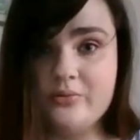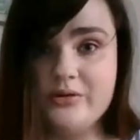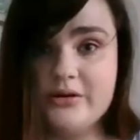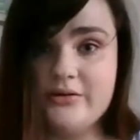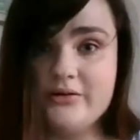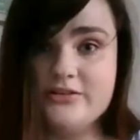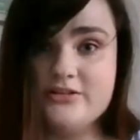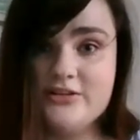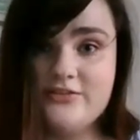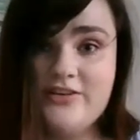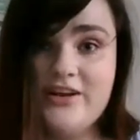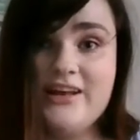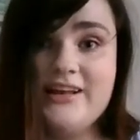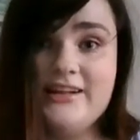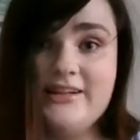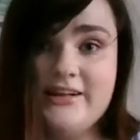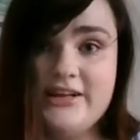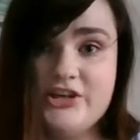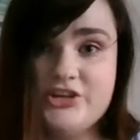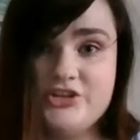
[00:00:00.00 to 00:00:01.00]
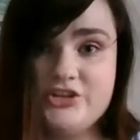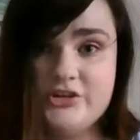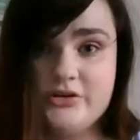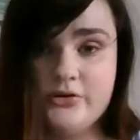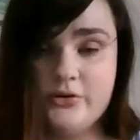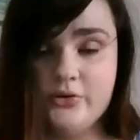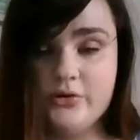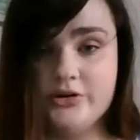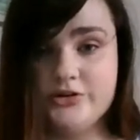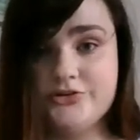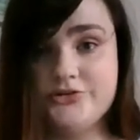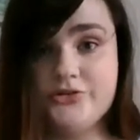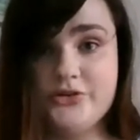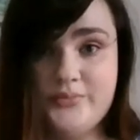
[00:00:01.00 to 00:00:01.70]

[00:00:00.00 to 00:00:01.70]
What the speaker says: periods of elation or extreme